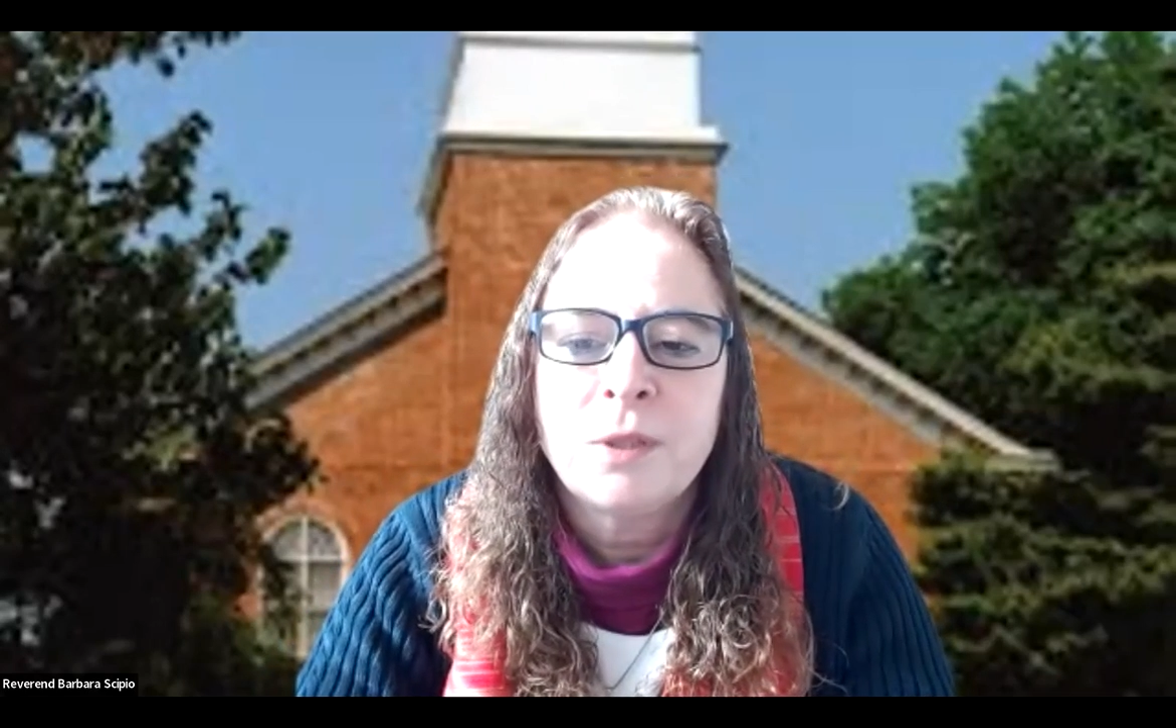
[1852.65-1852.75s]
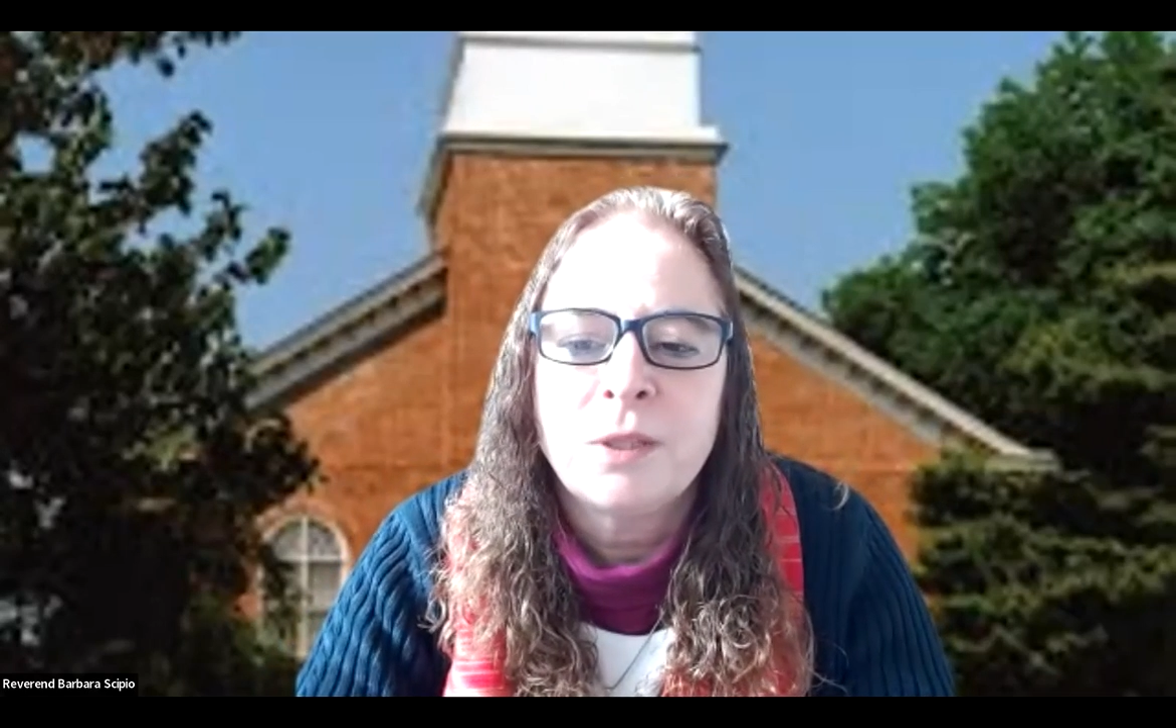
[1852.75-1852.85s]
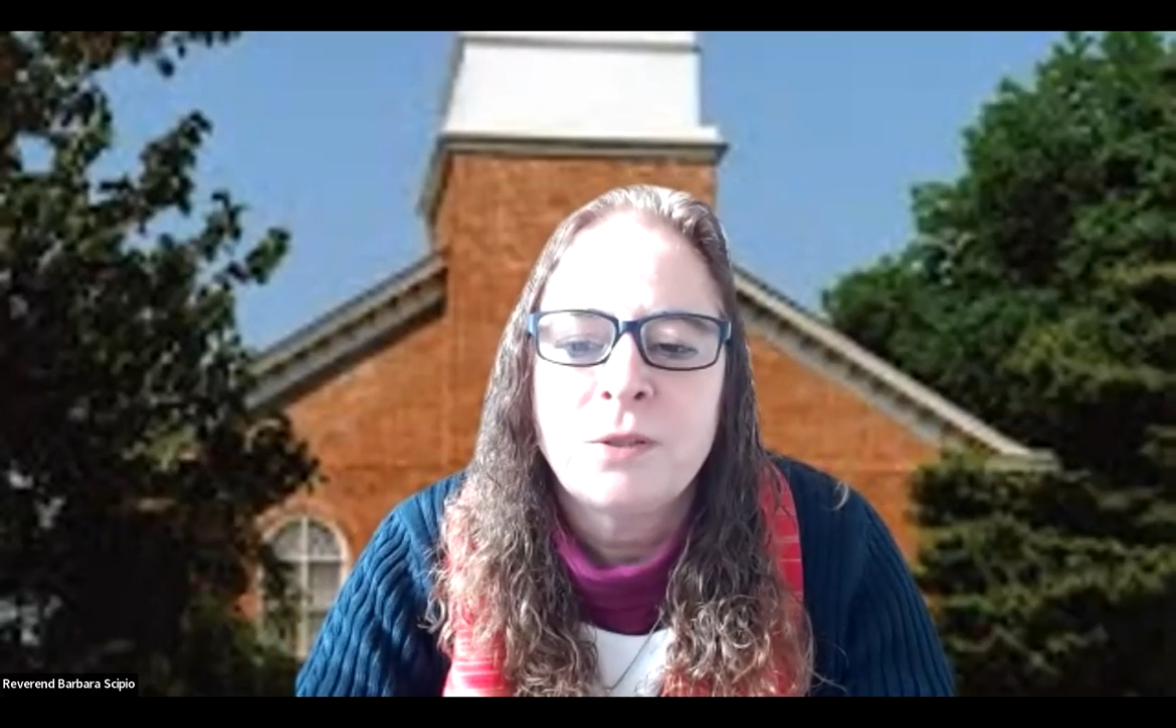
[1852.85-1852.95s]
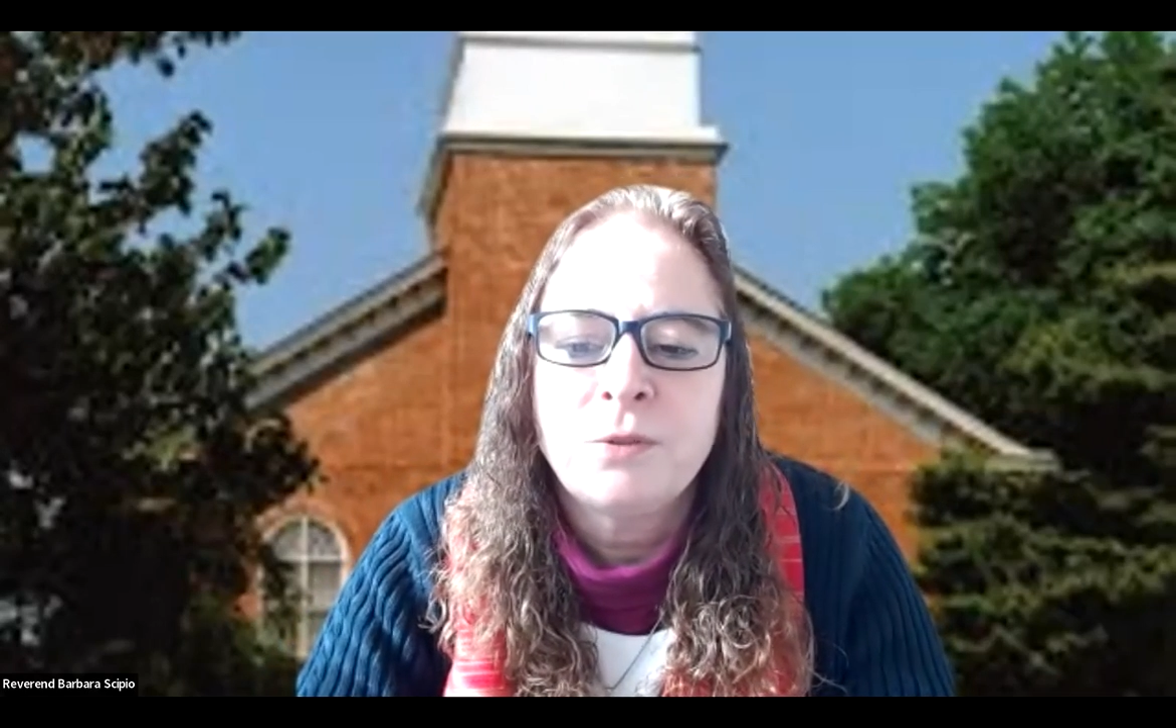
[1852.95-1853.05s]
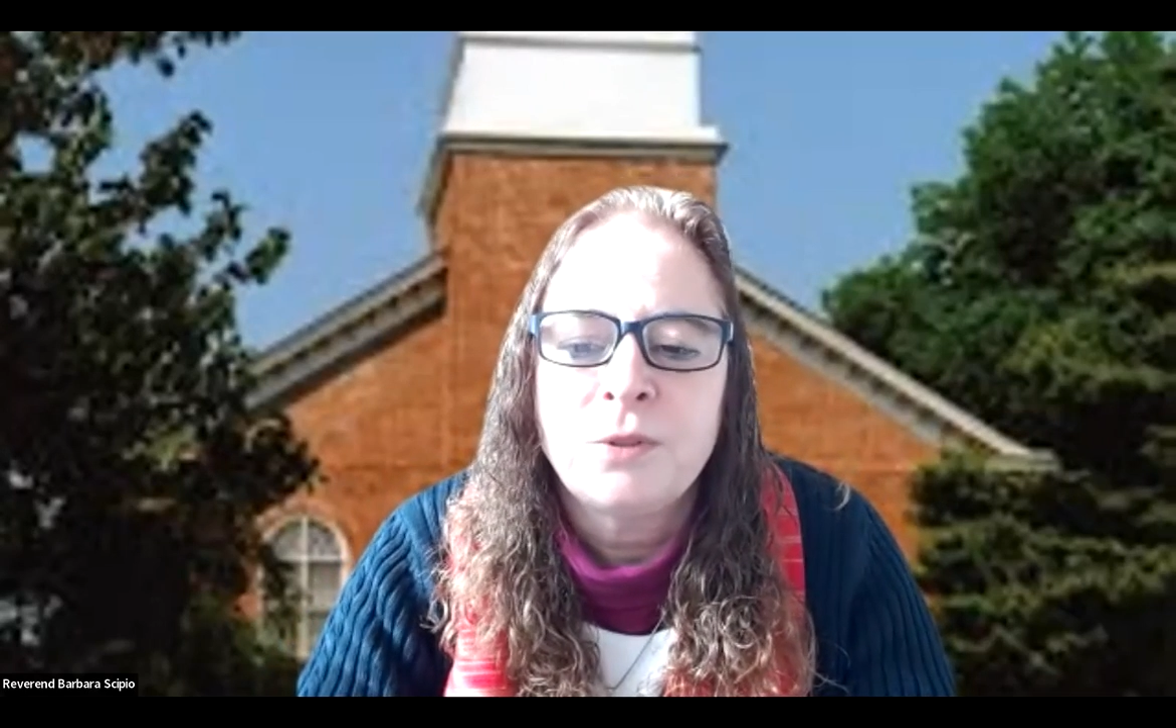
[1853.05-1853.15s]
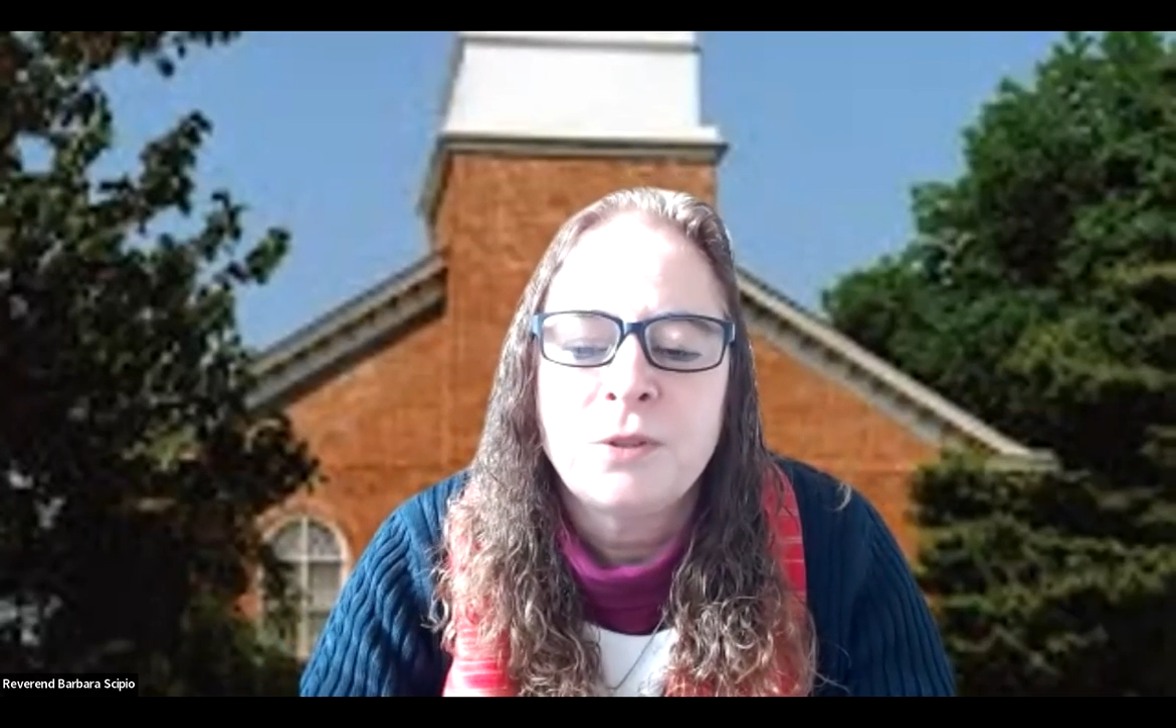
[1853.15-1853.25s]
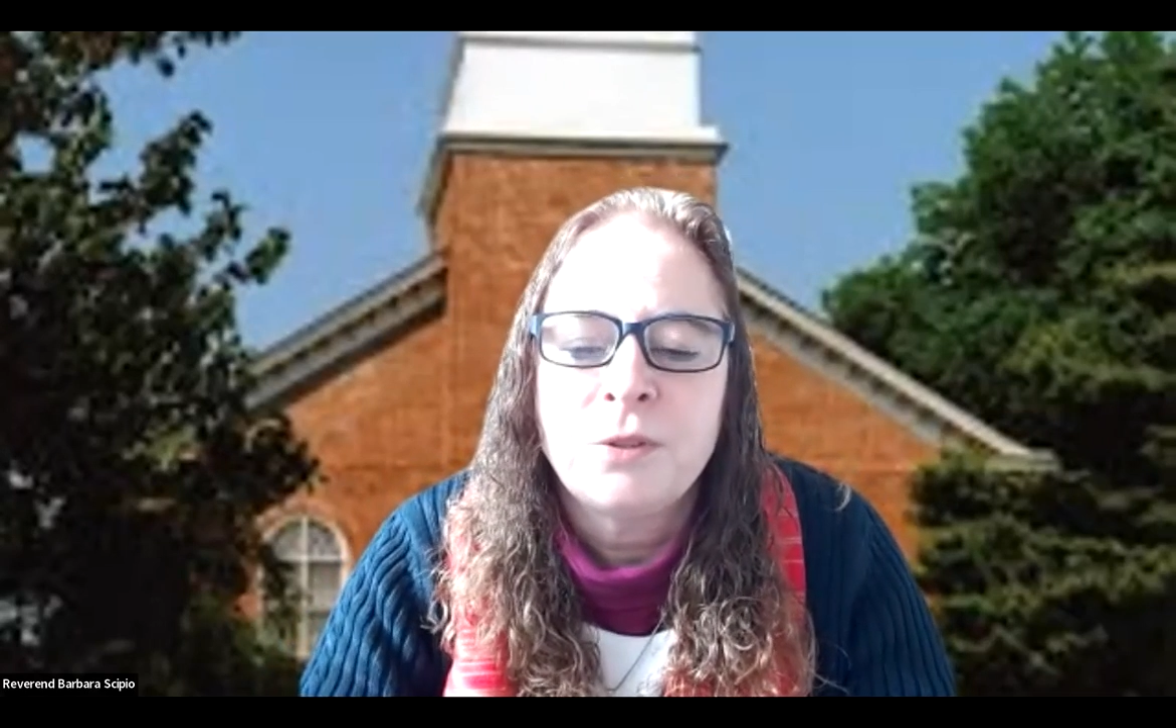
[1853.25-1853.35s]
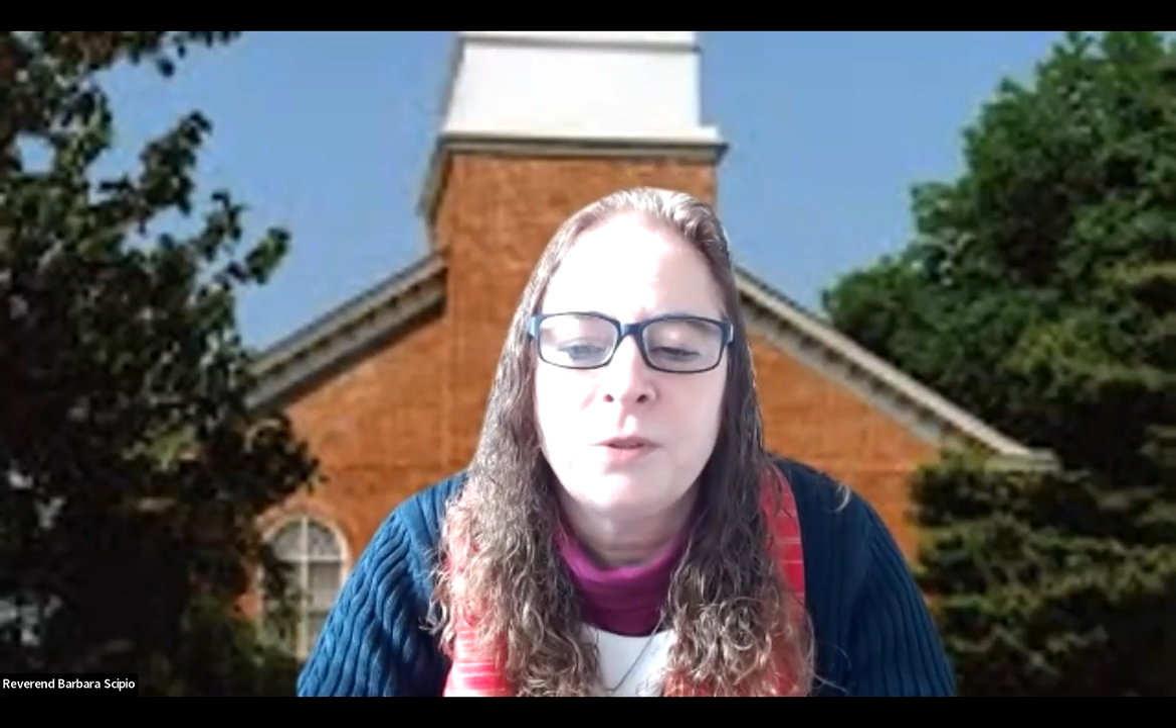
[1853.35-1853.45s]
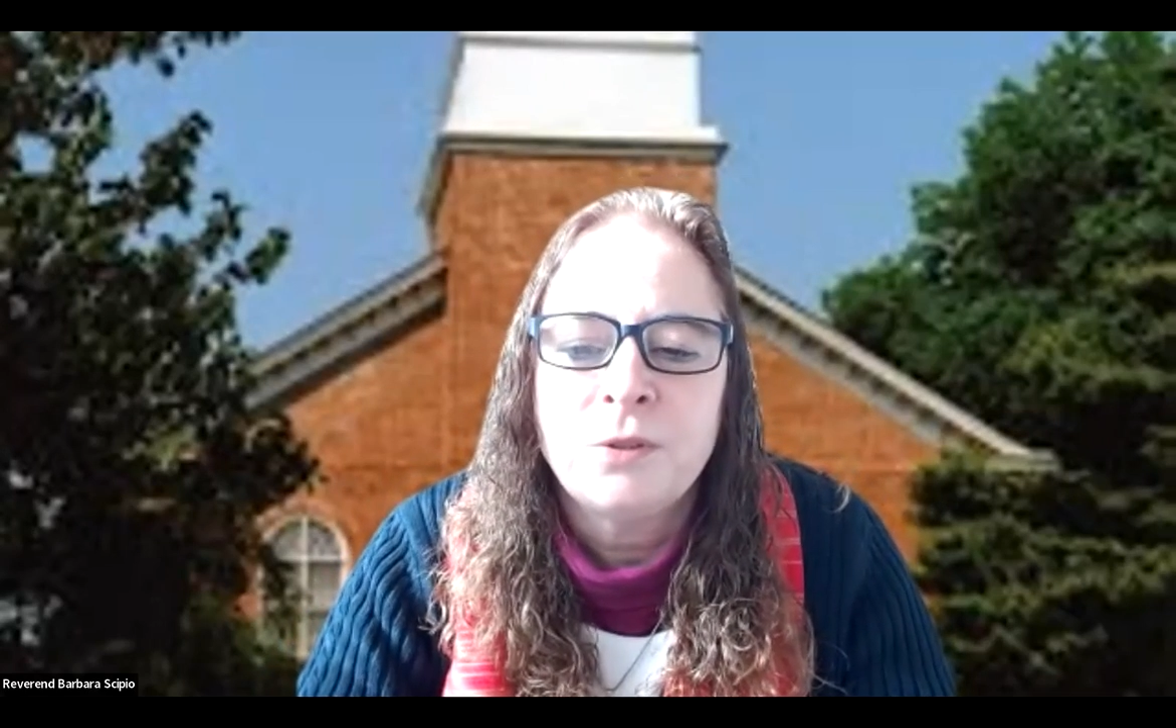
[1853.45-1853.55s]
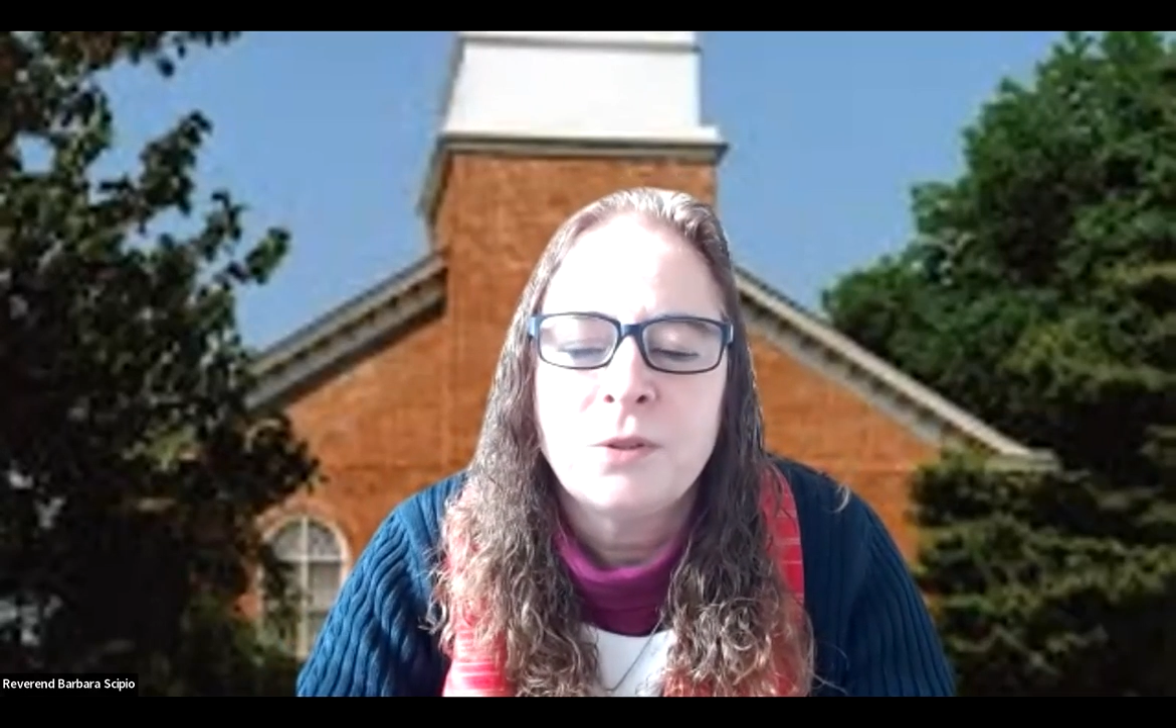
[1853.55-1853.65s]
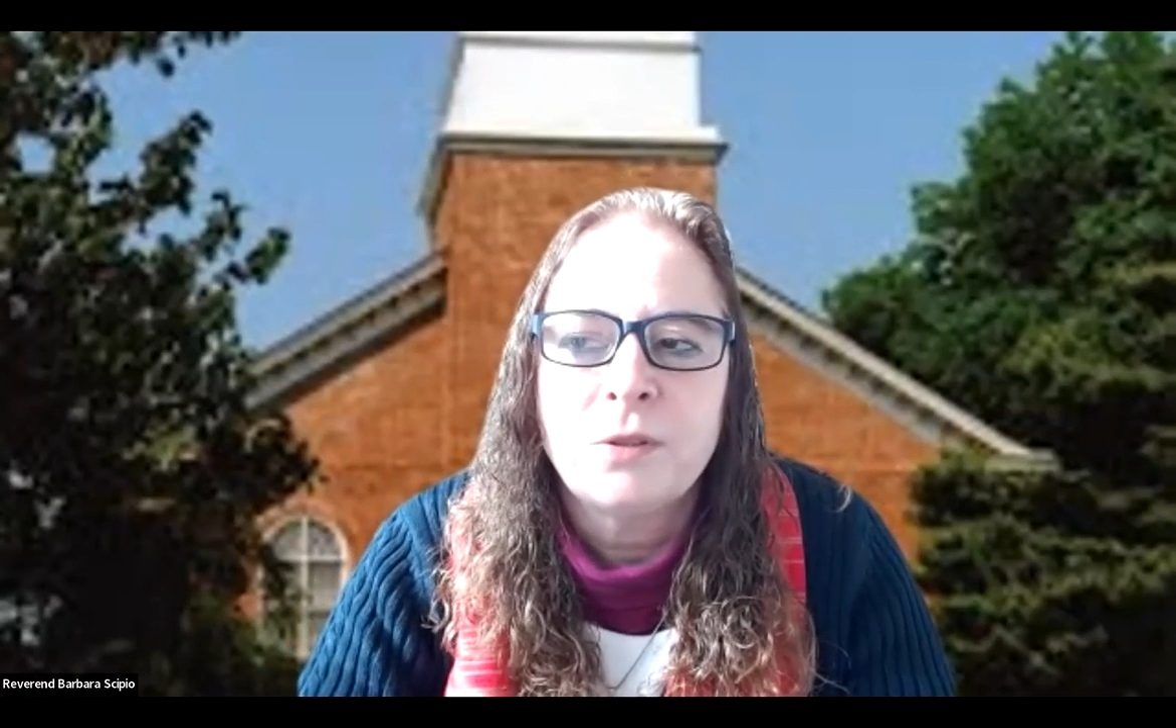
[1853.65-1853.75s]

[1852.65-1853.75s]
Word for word: but due to